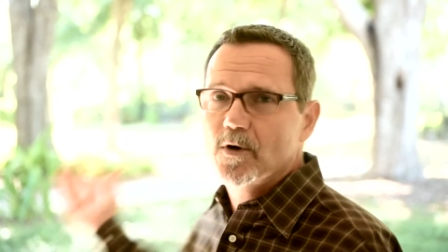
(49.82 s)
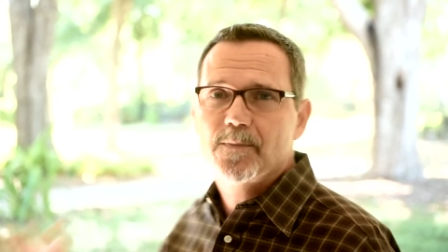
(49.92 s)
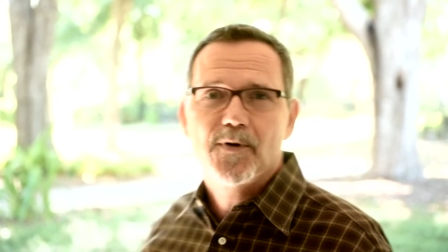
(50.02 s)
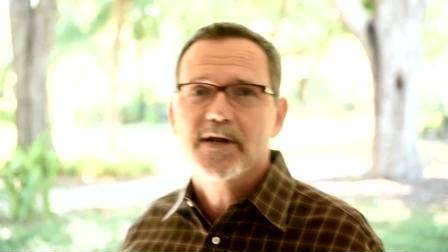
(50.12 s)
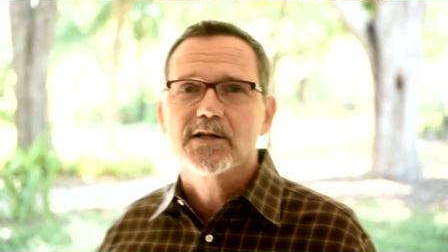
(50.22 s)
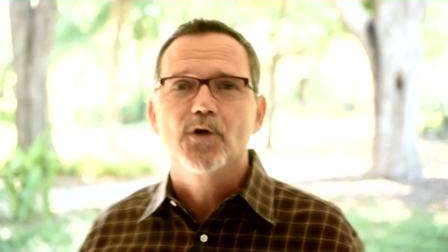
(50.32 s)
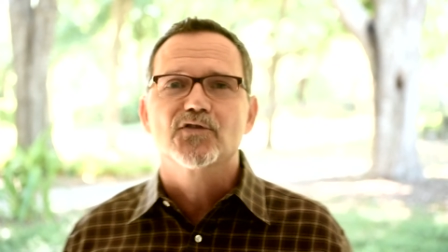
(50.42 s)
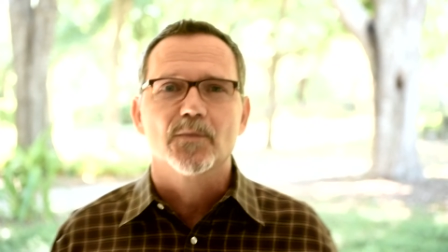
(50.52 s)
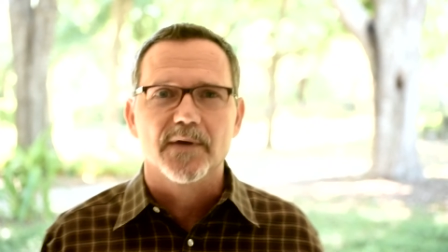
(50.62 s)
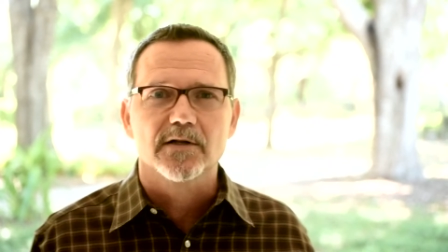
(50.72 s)
We're pretty
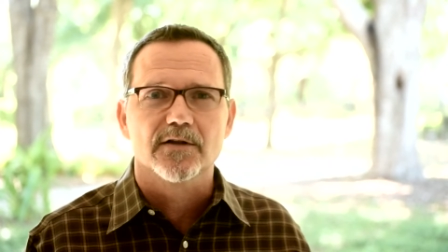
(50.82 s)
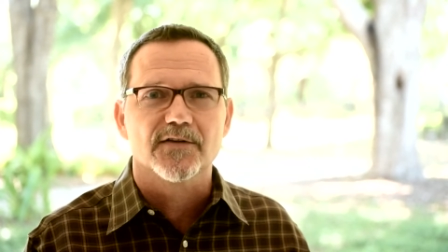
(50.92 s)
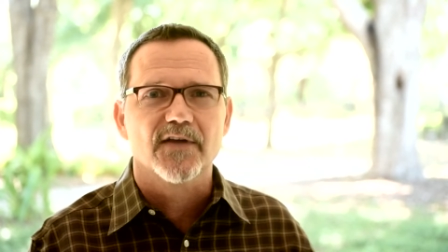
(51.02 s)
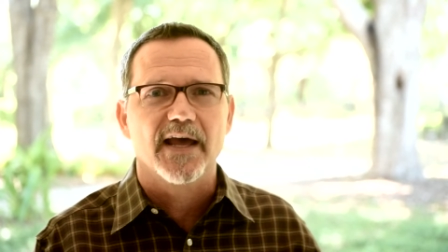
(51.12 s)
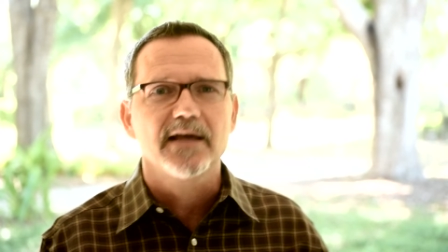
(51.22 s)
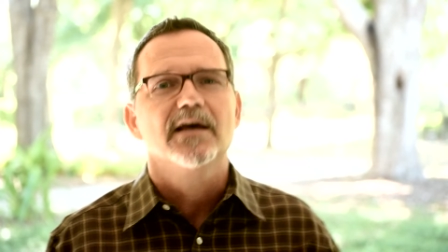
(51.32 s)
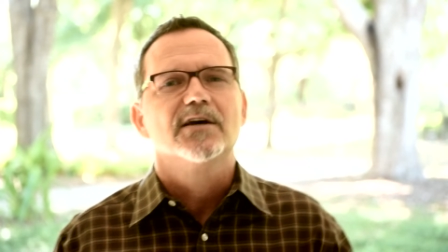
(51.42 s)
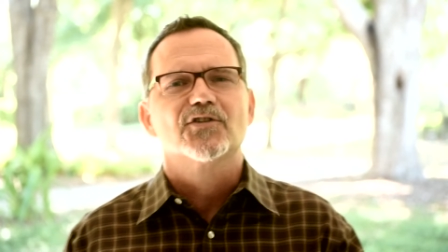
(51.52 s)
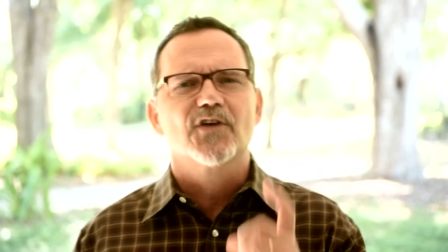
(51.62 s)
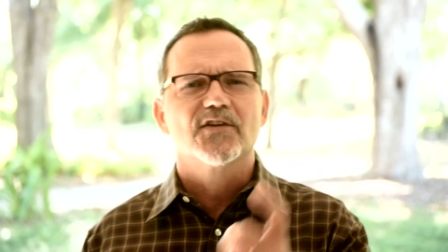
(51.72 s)
close to middle of the day.
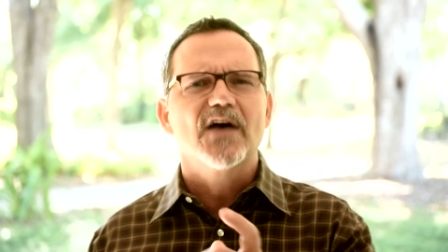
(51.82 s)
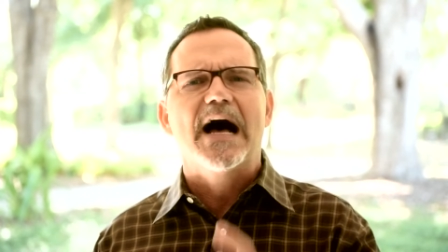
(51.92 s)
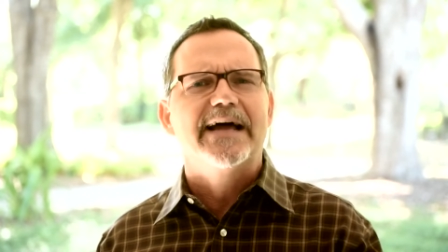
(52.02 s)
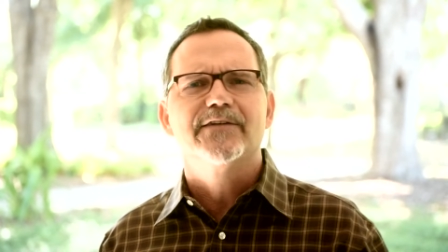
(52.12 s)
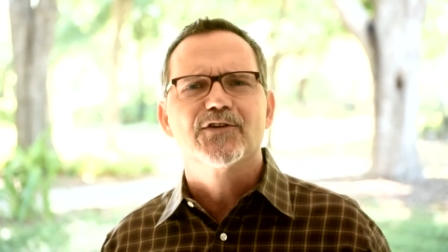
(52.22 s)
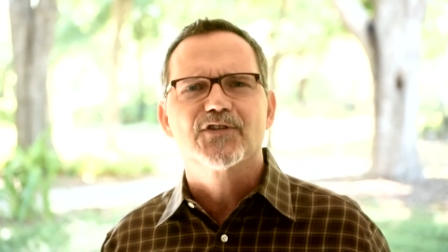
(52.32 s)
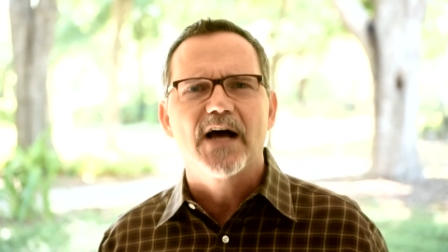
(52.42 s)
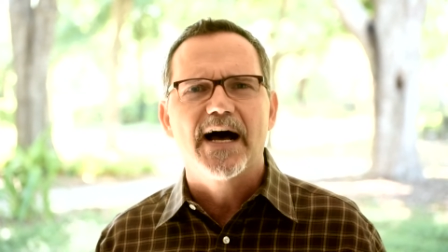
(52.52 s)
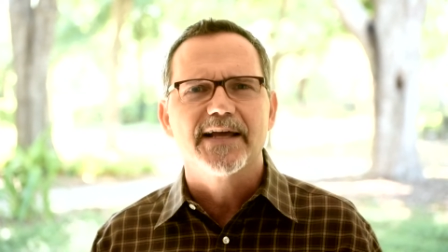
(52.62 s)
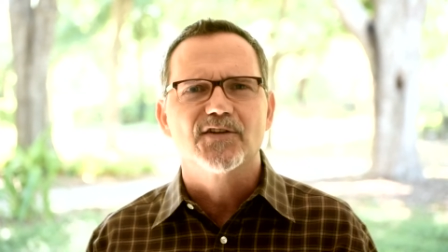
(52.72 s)
Sun's high in the
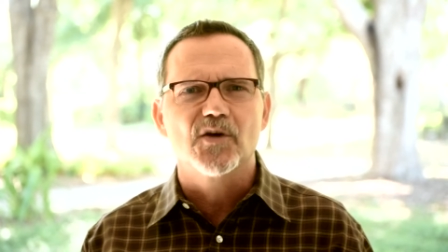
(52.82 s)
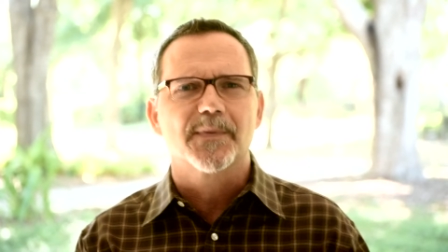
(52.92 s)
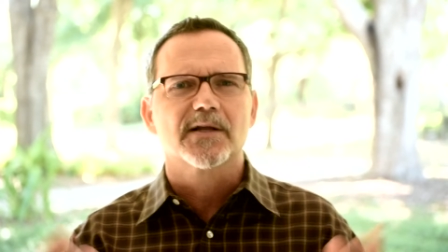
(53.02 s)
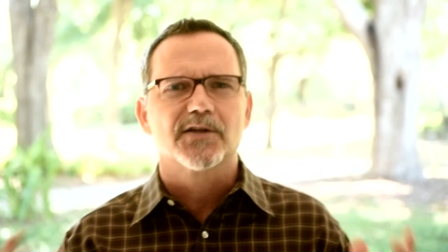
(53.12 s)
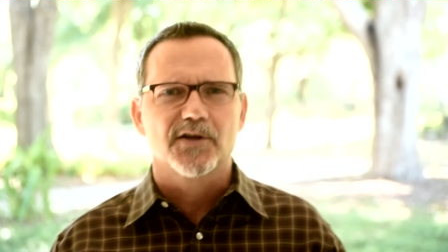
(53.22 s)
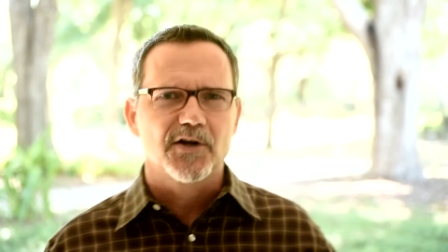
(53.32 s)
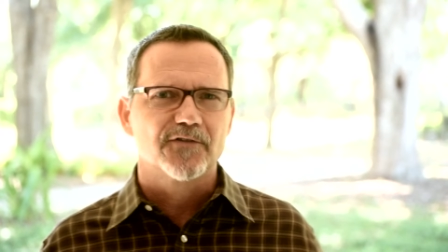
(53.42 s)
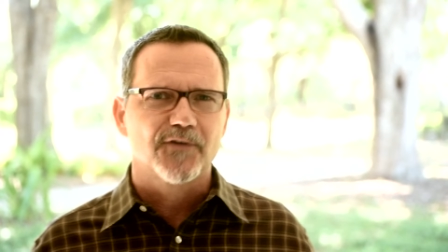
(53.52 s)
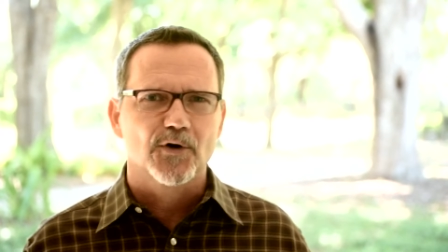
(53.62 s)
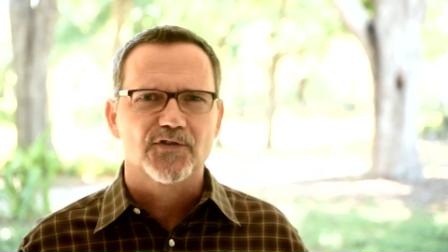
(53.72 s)
sky, and typically you
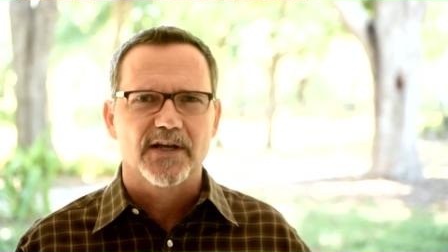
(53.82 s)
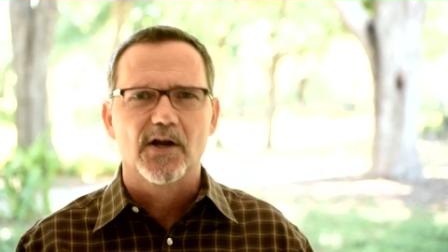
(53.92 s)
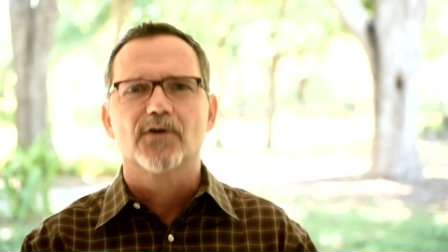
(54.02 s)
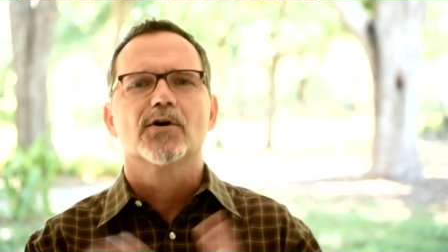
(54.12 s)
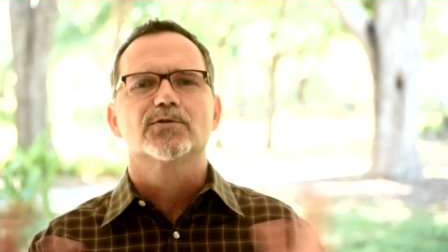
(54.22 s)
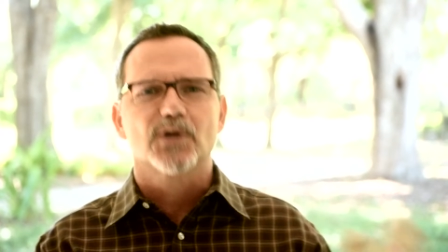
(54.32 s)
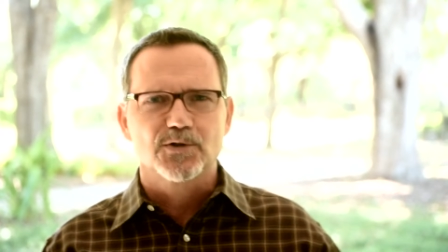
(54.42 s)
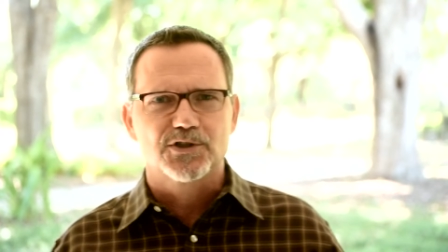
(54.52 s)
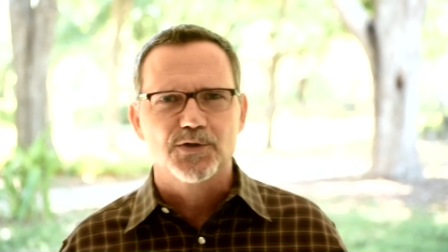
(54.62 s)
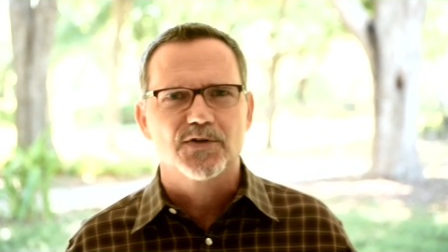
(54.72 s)
hear folks say, no, no,
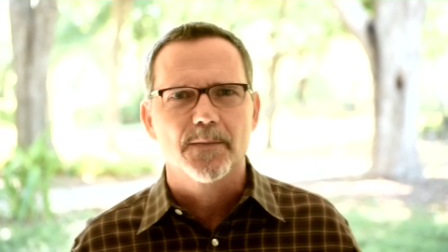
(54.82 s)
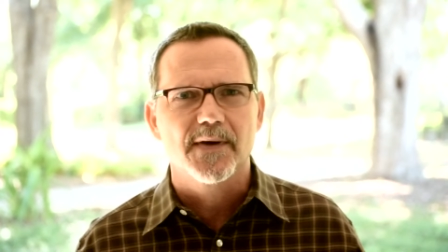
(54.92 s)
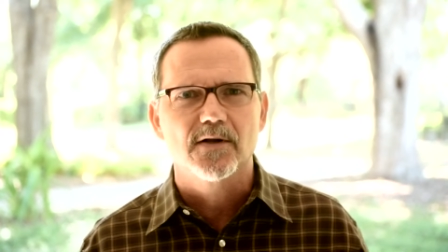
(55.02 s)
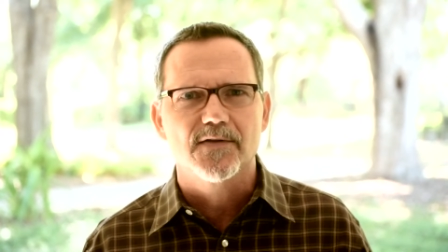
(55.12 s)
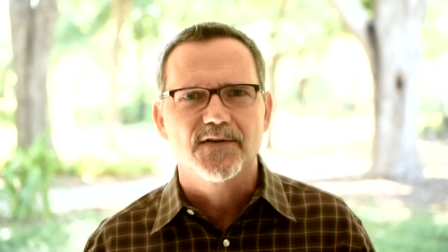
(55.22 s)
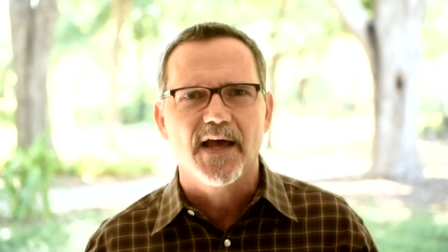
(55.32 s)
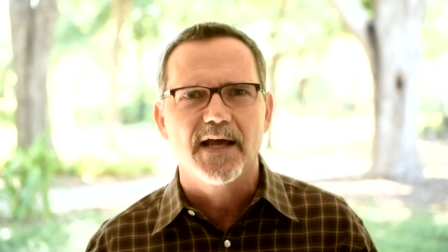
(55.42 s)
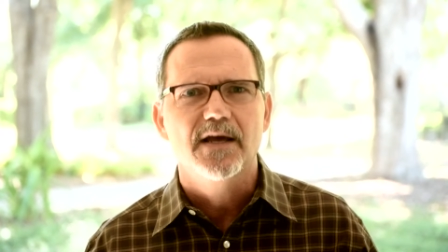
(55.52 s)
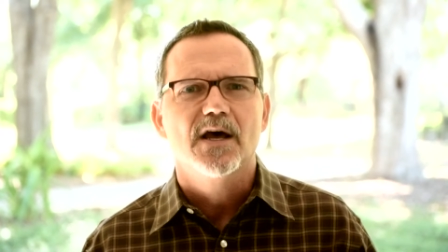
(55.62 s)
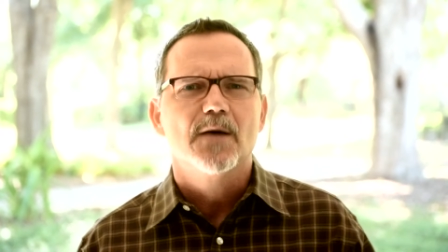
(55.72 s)
don't shoot in the middle of the
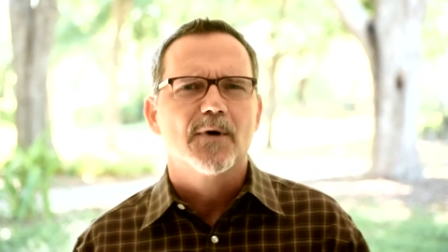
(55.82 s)
day.